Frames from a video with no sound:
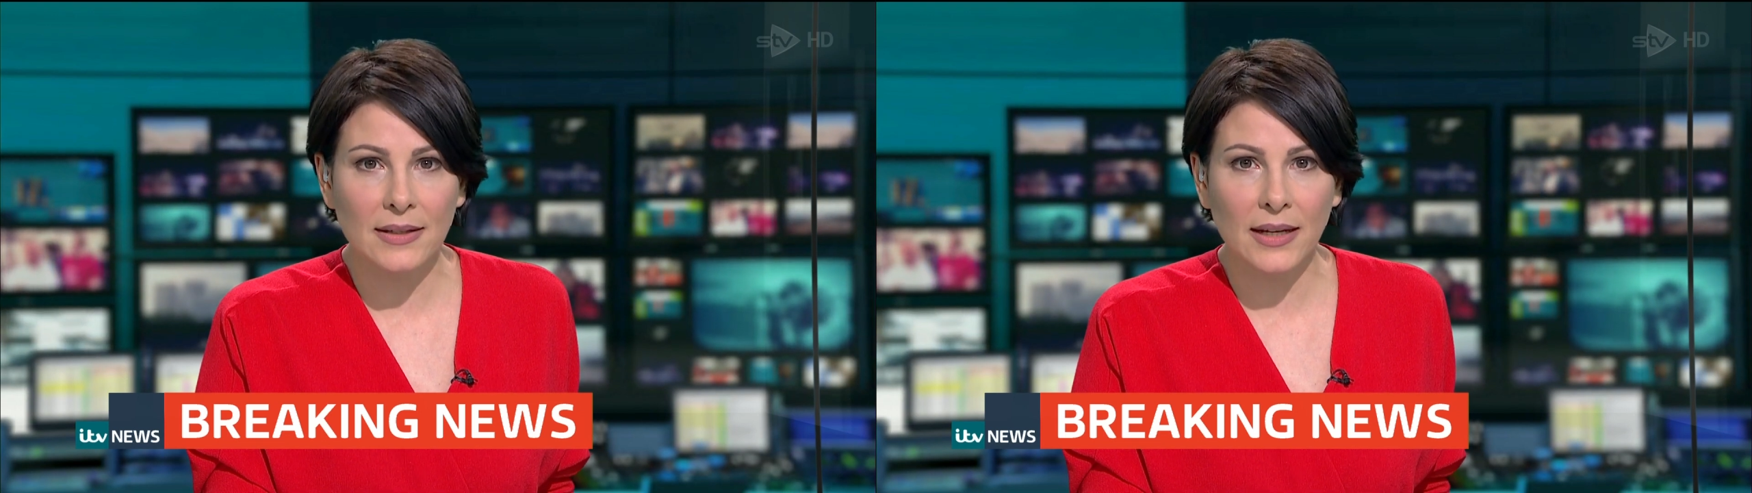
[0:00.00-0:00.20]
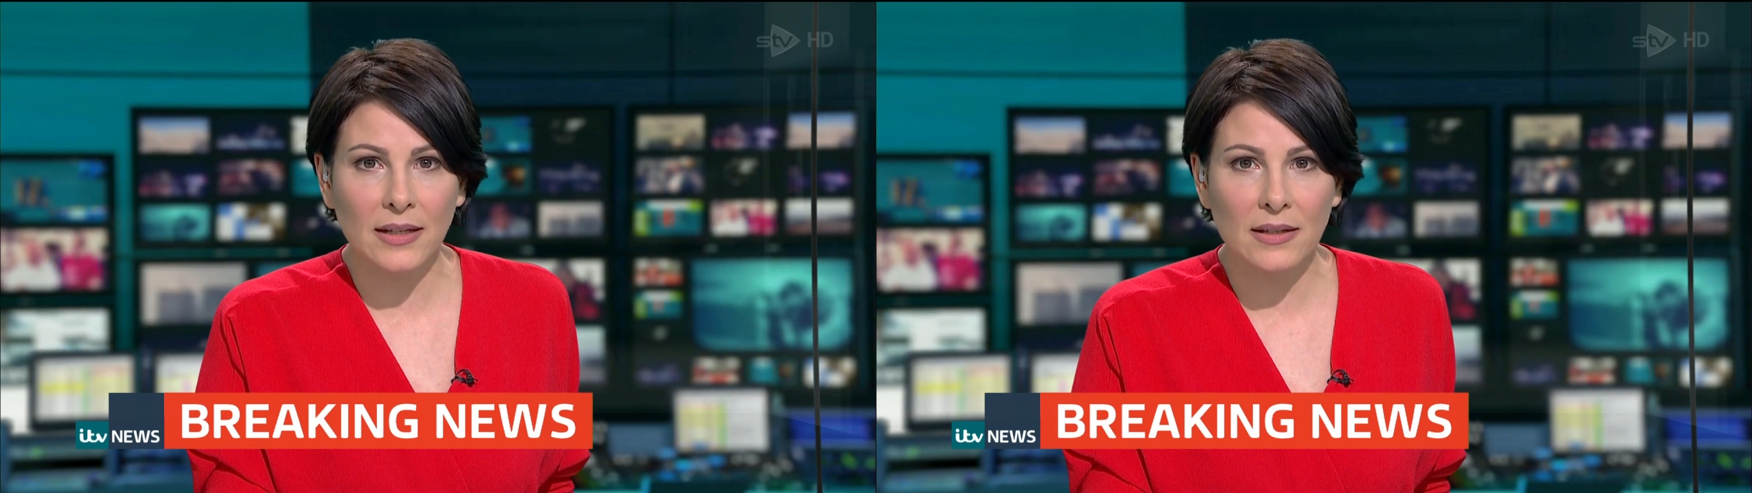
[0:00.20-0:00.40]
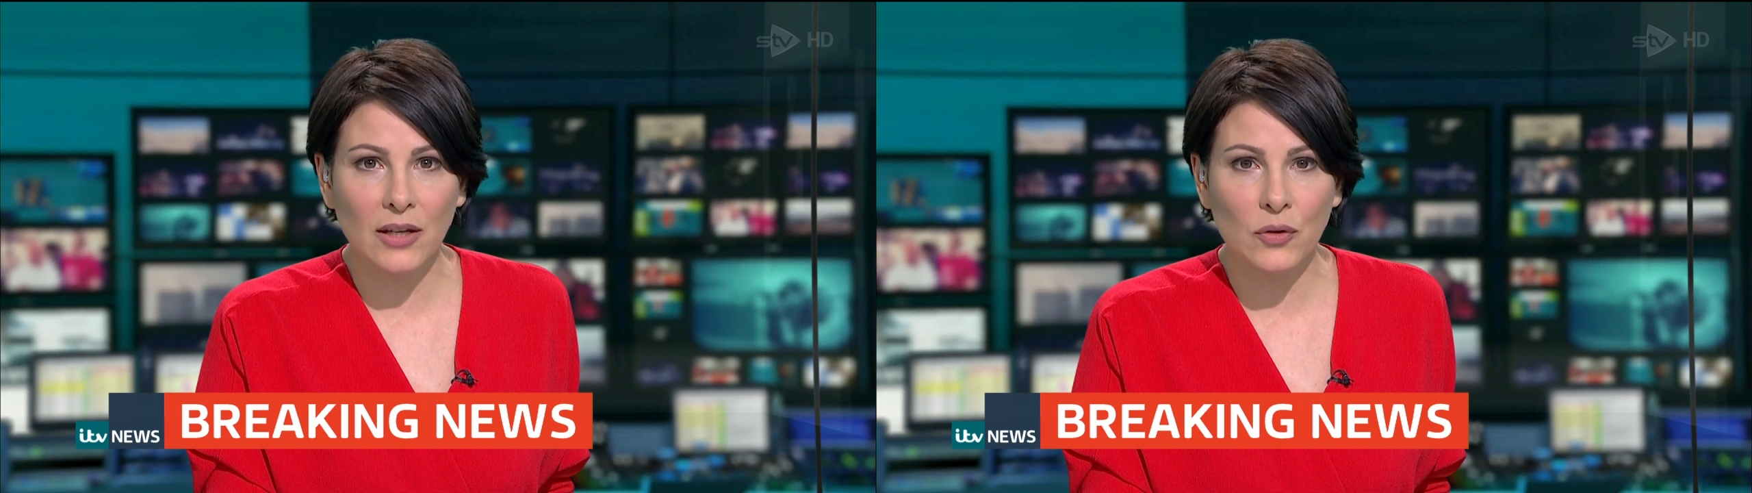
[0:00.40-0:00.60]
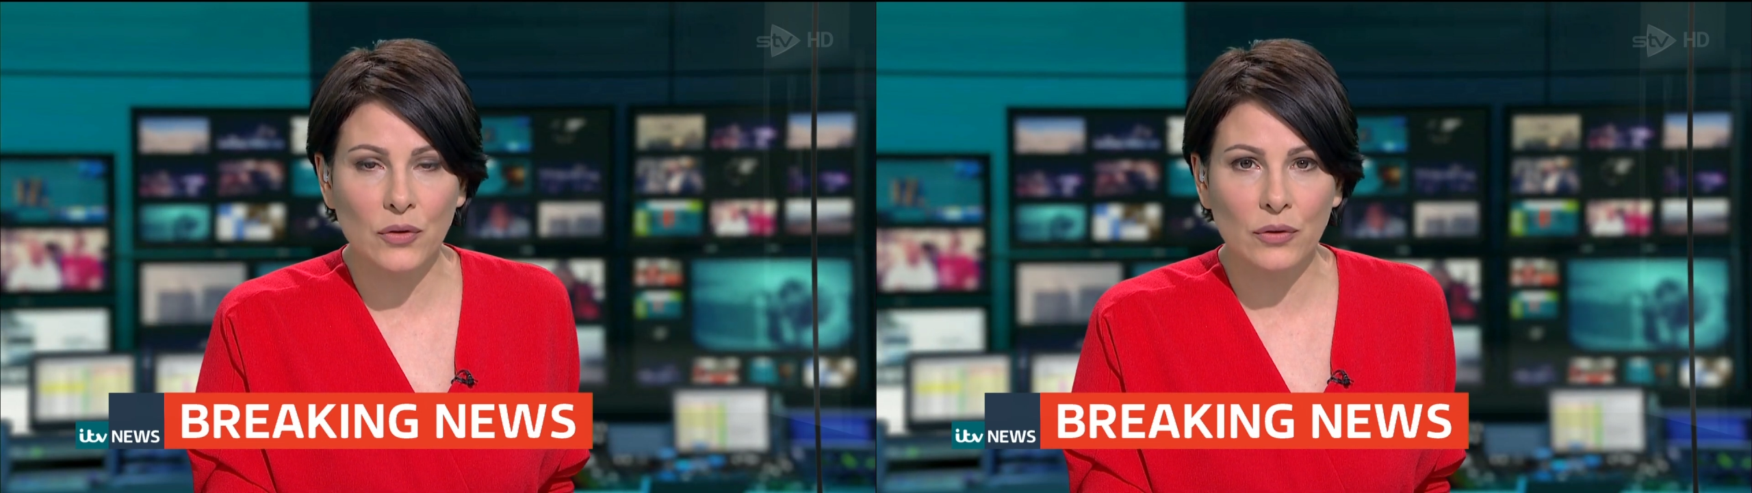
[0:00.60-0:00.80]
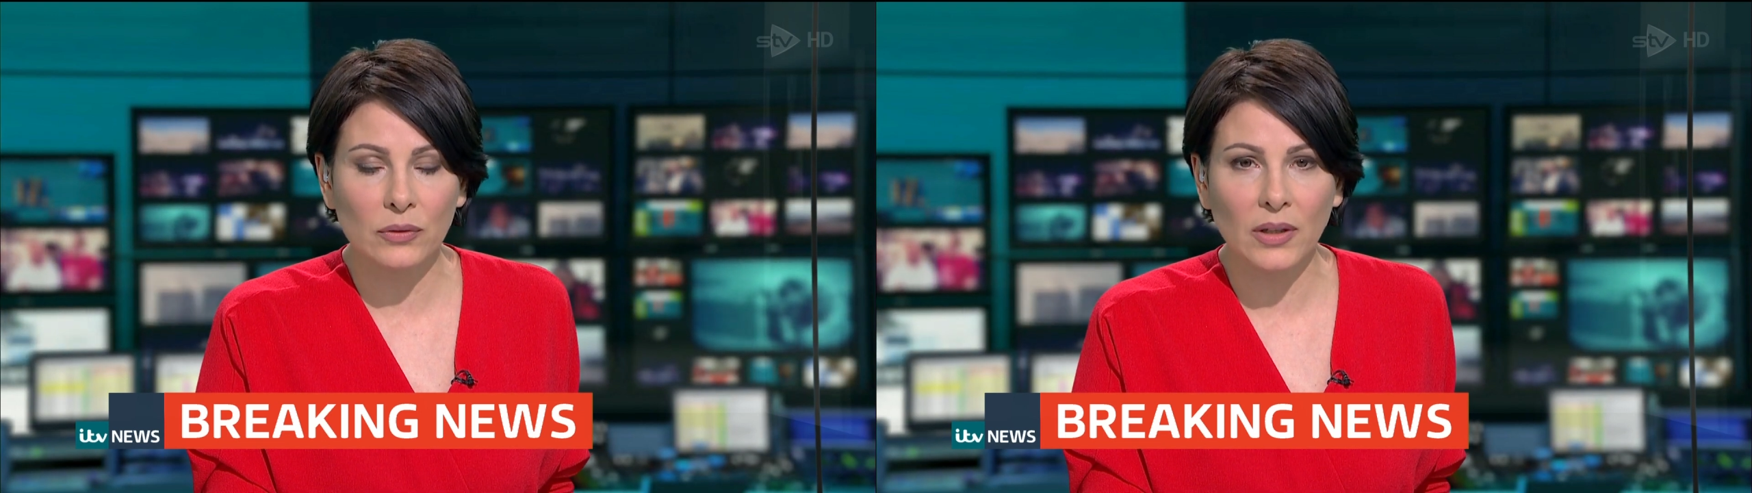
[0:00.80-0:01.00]
in
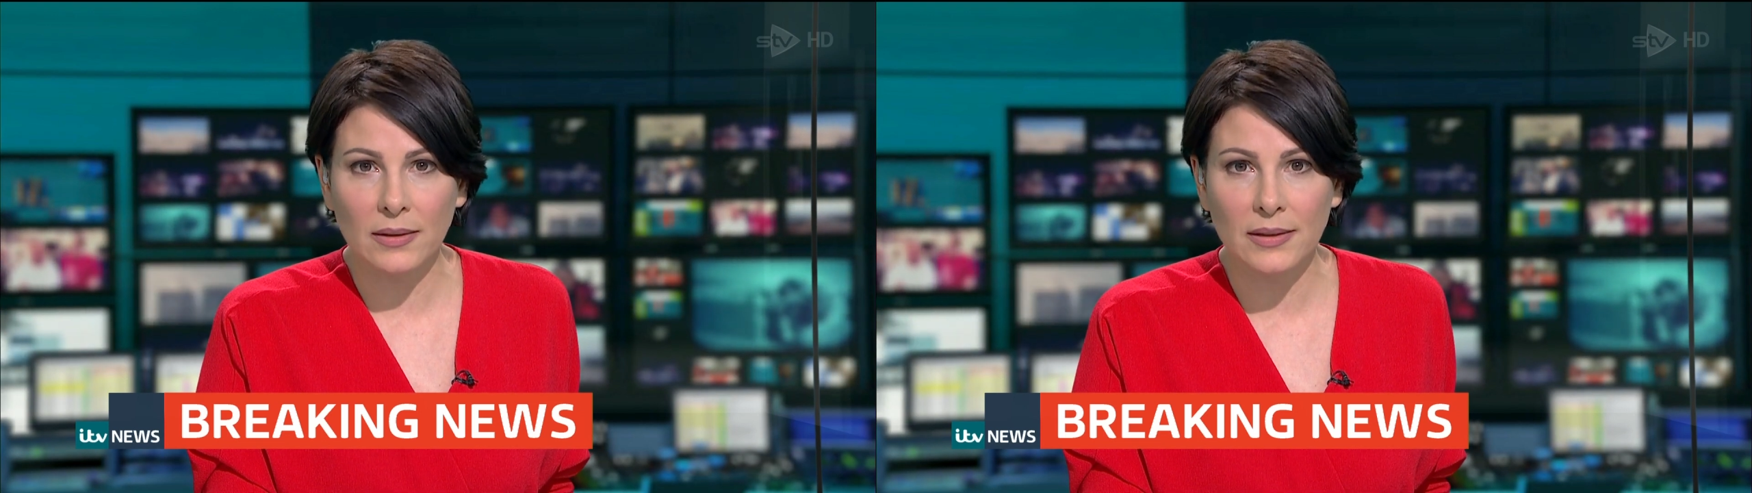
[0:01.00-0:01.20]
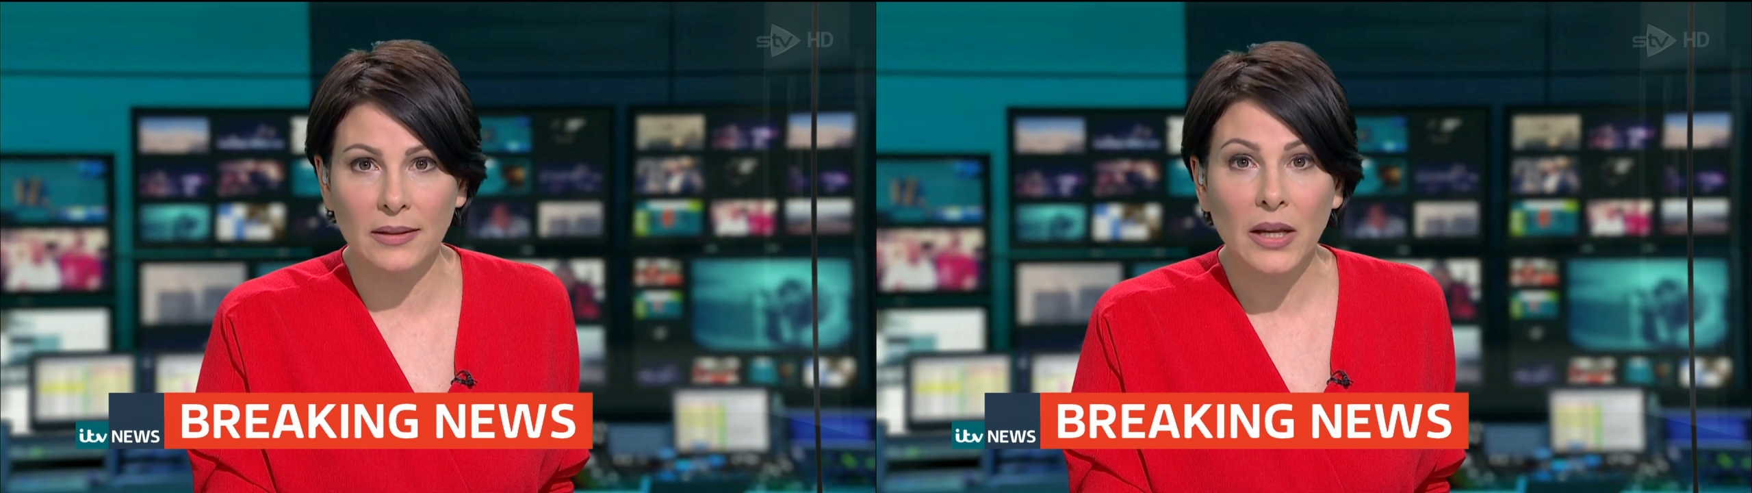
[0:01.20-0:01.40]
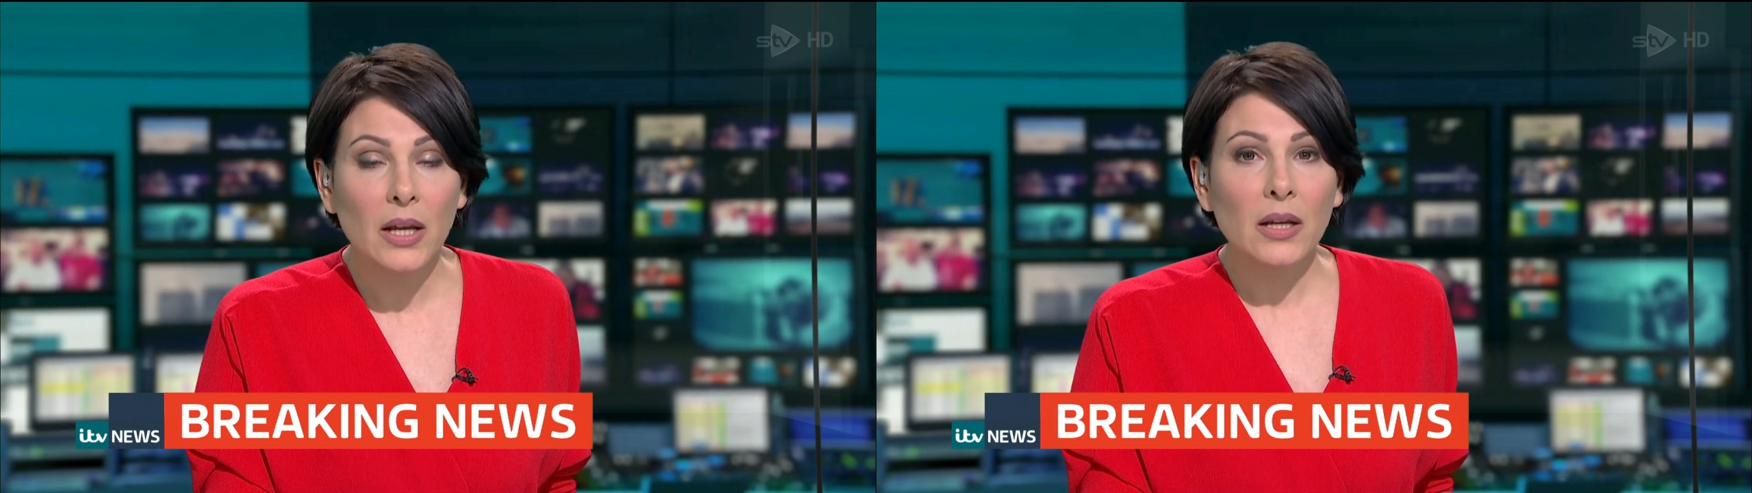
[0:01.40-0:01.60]
central London.